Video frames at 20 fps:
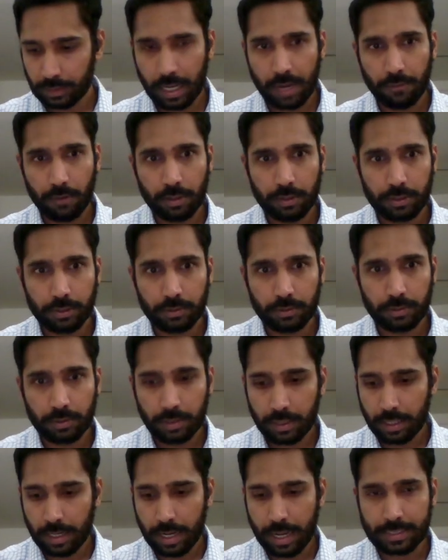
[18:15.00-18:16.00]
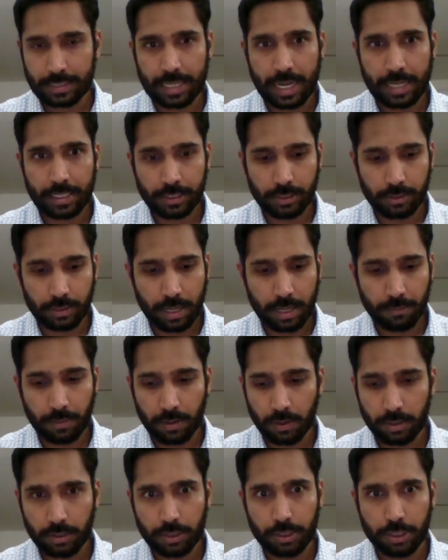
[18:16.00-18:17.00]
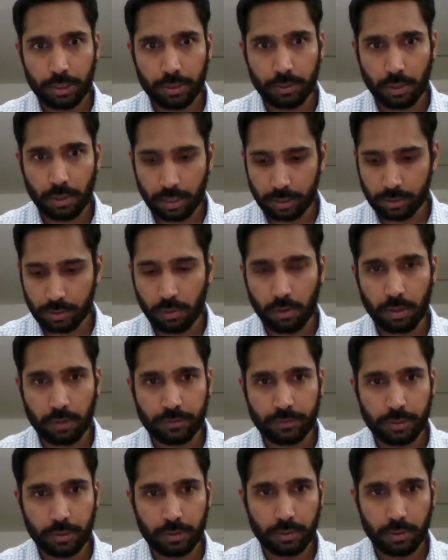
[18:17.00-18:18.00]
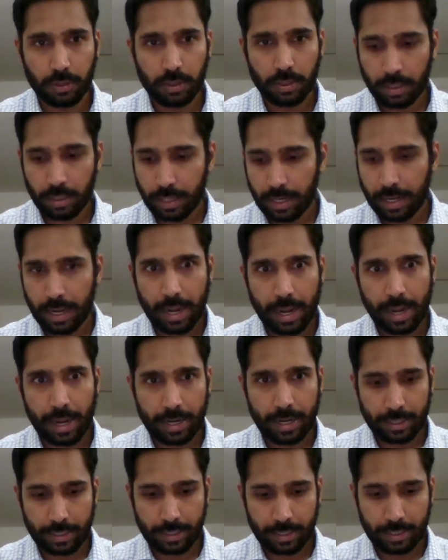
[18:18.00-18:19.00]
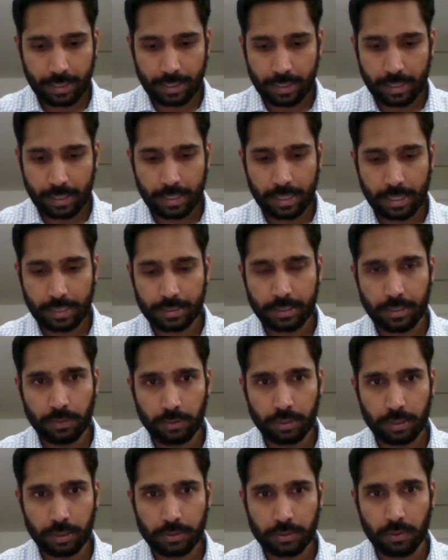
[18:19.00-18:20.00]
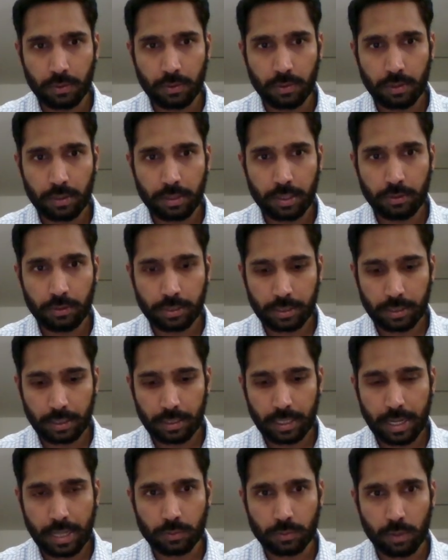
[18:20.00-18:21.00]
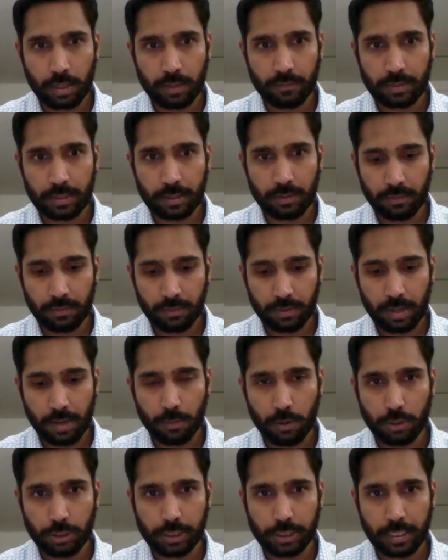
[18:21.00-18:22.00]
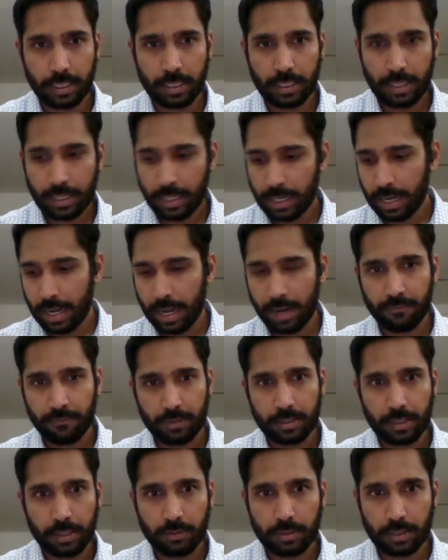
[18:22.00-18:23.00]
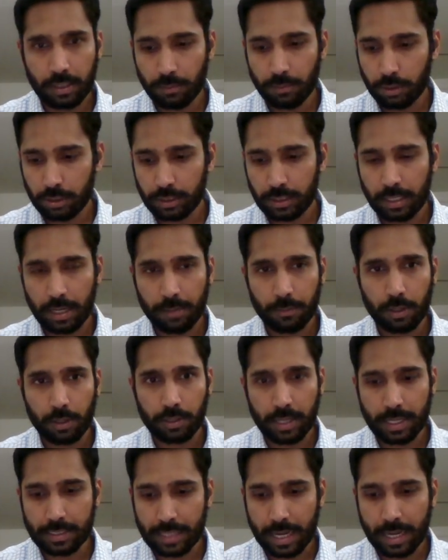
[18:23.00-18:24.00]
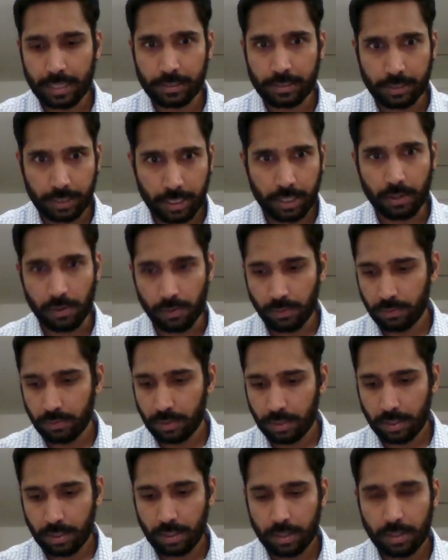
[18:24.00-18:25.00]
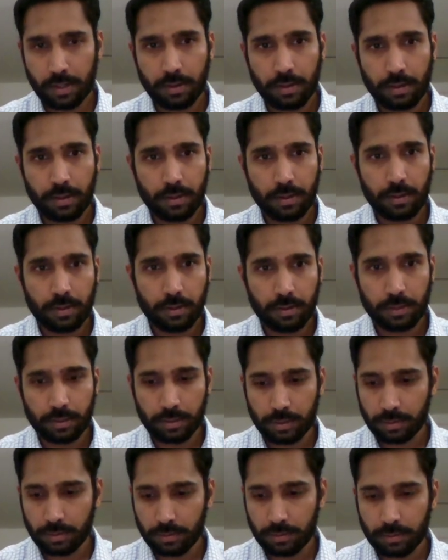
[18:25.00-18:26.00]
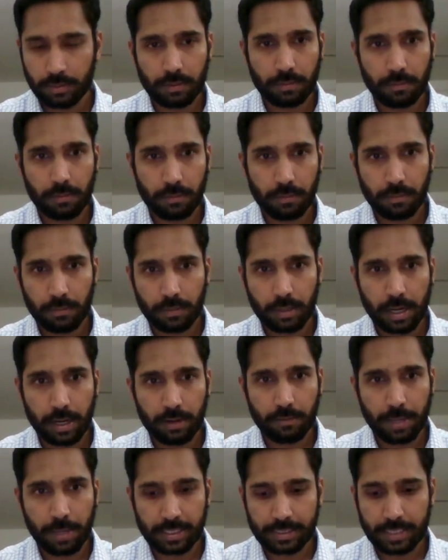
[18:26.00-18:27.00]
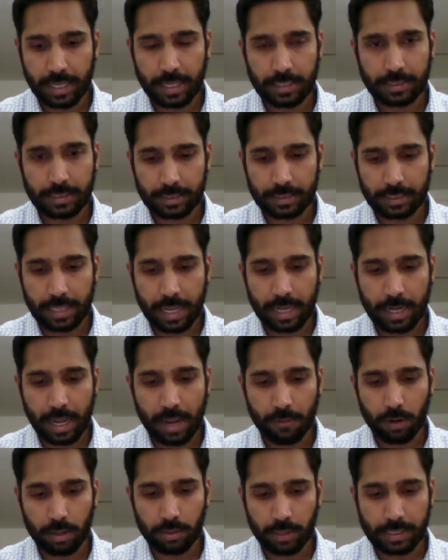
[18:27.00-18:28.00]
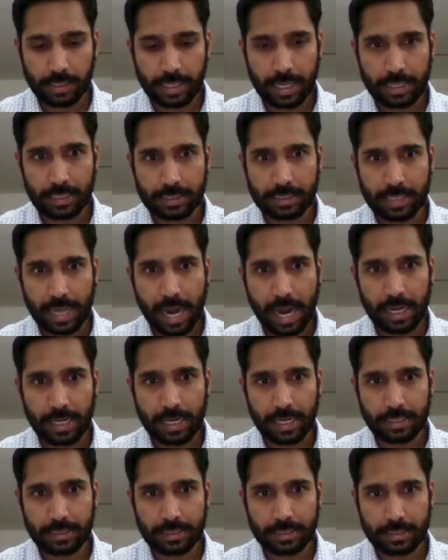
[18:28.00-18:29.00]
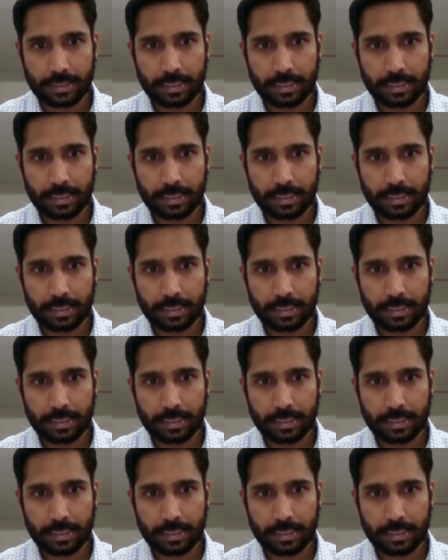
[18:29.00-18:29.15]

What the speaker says: I want to assign it to number 2, or a score of 2, and there's neutral score, neutral as one of the emotion, and for the neutral emotion I'm going to assign 0, which kind of makes sense. Then I want to assign sadness